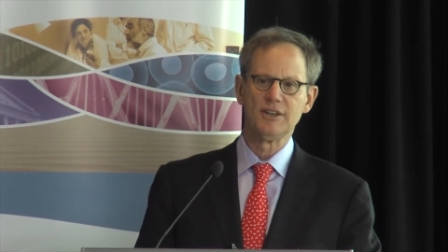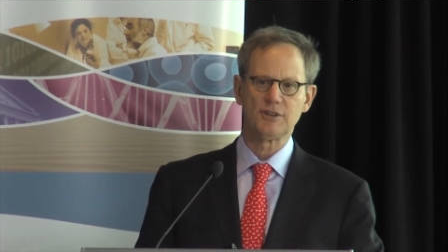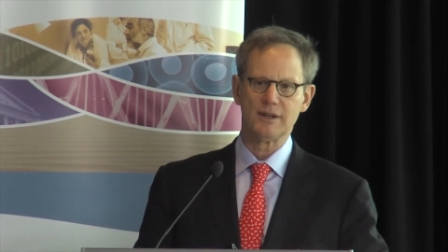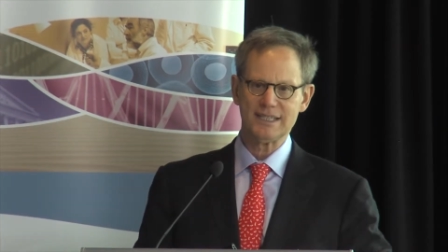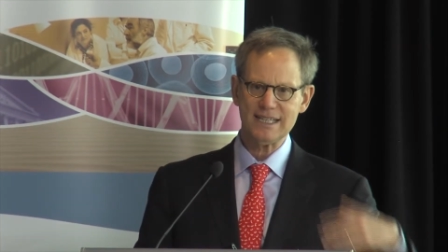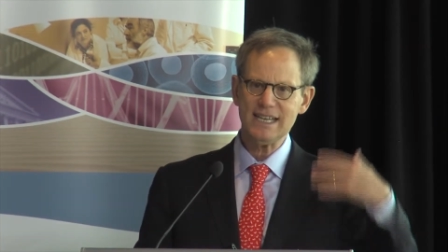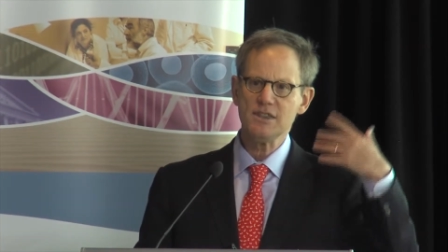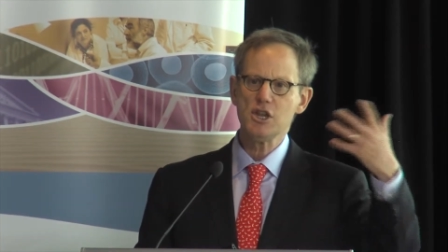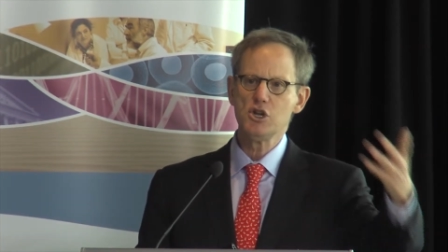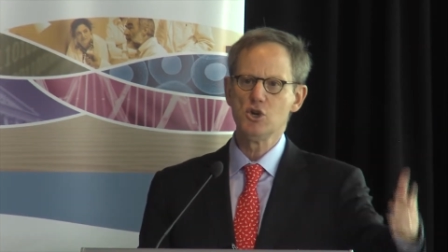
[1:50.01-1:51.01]
So it's
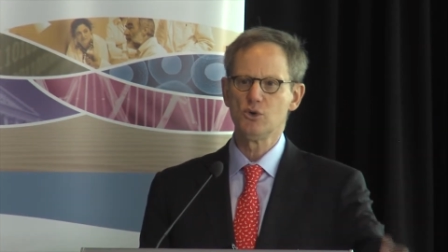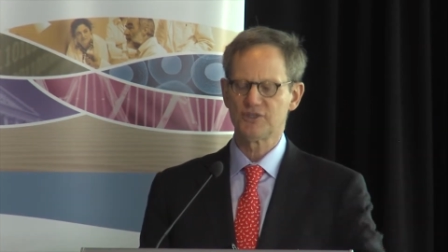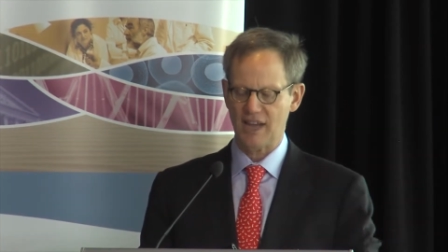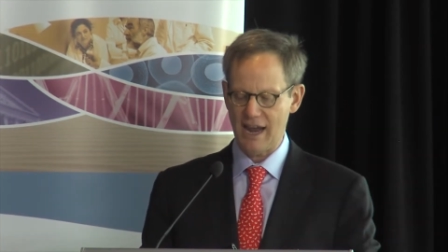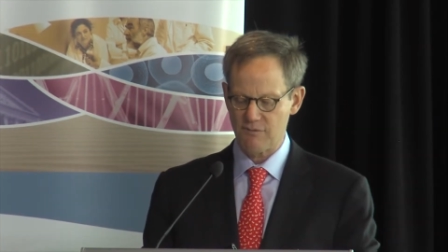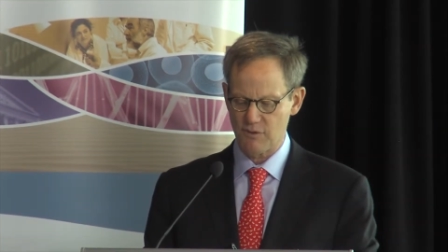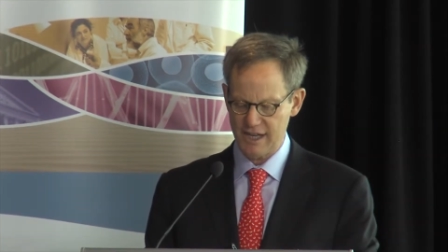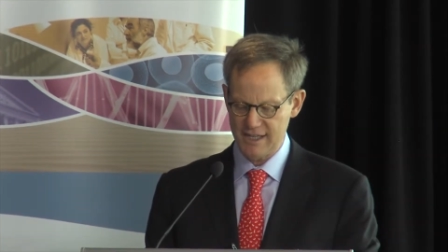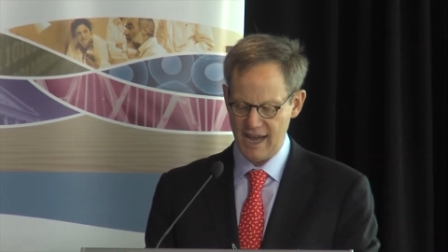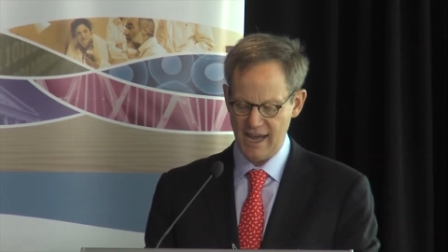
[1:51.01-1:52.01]
in the news
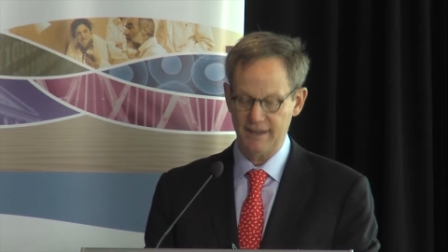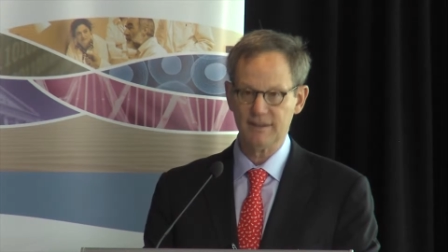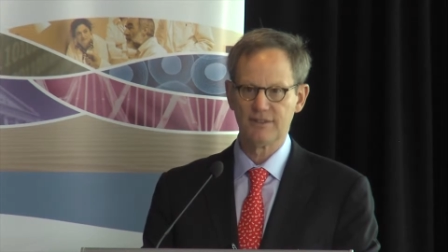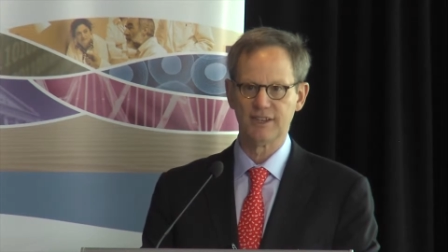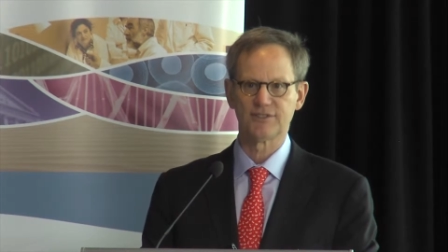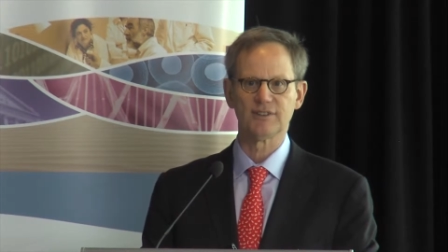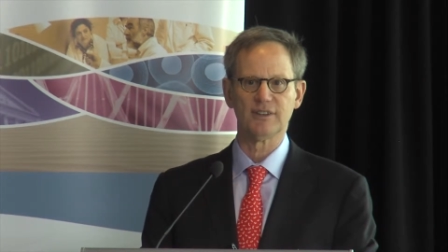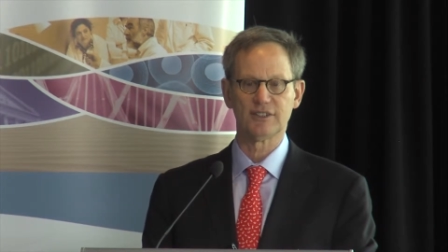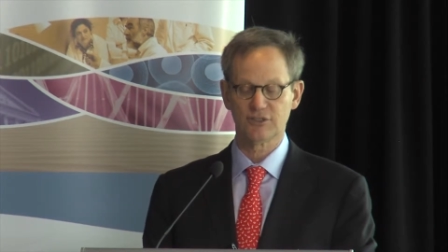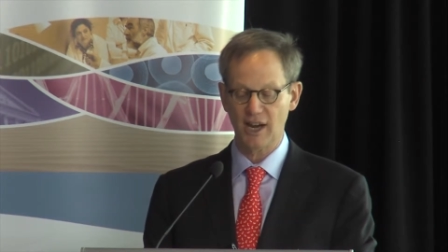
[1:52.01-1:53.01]
every day, this
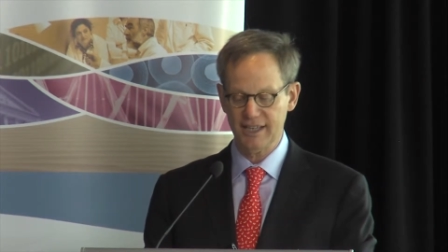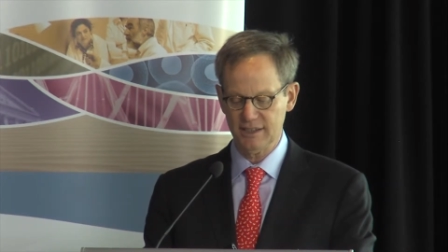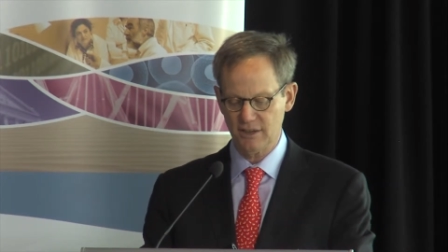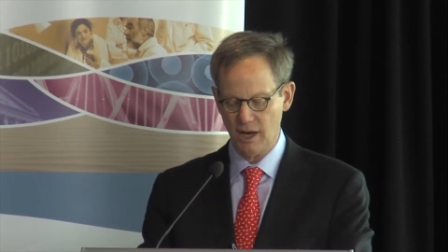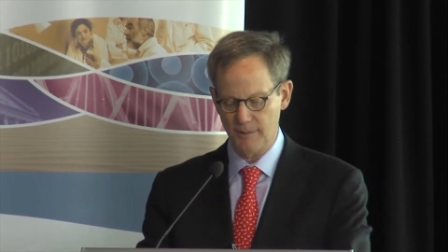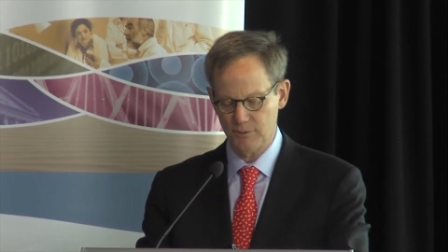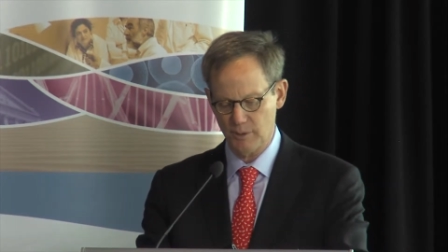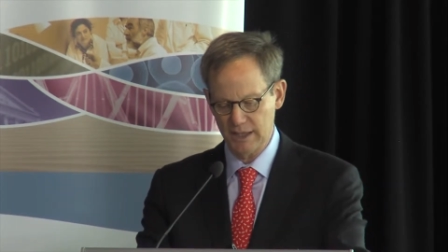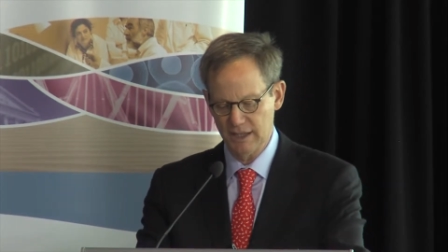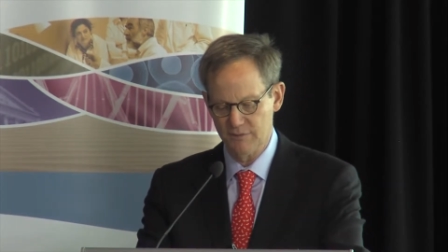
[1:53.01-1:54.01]
exciting times
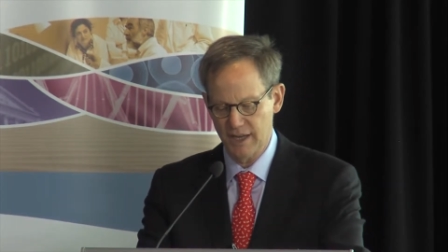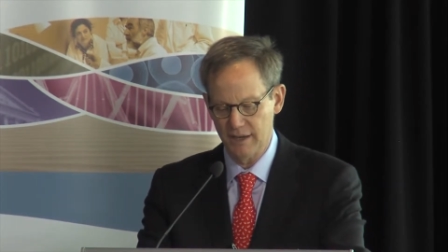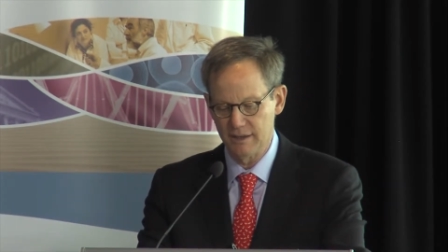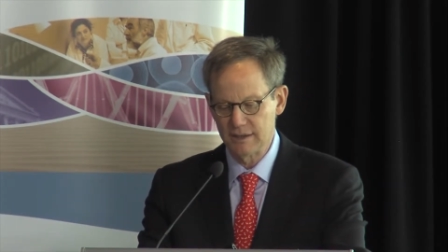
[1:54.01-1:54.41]
we live in.